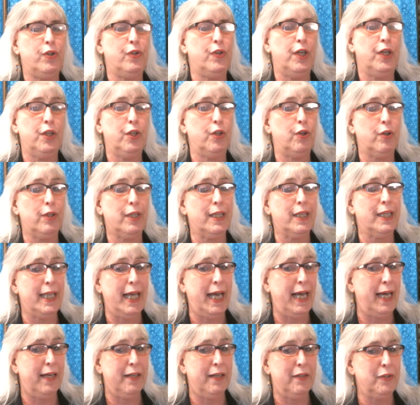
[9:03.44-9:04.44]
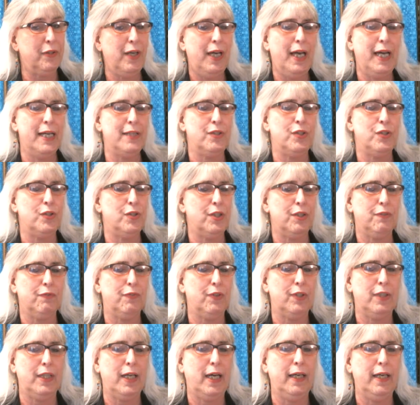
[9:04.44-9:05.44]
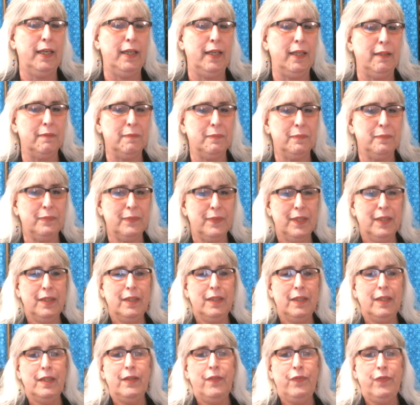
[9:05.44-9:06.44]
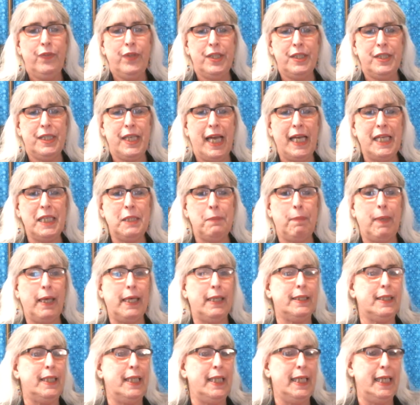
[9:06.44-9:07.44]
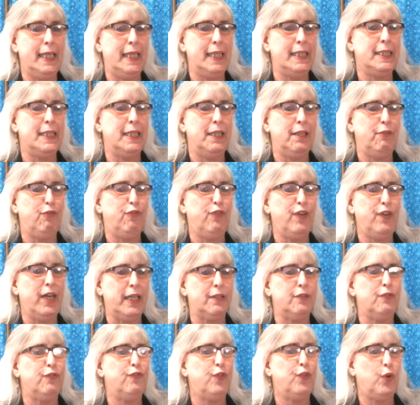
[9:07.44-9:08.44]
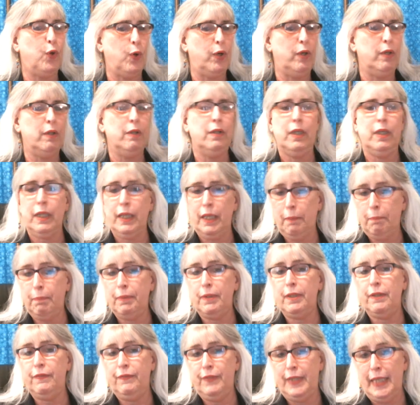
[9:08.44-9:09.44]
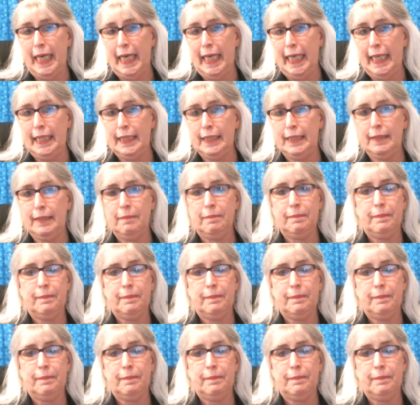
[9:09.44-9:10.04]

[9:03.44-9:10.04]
that your cloud has a silver lining. This aspect is in effect for a couple of days.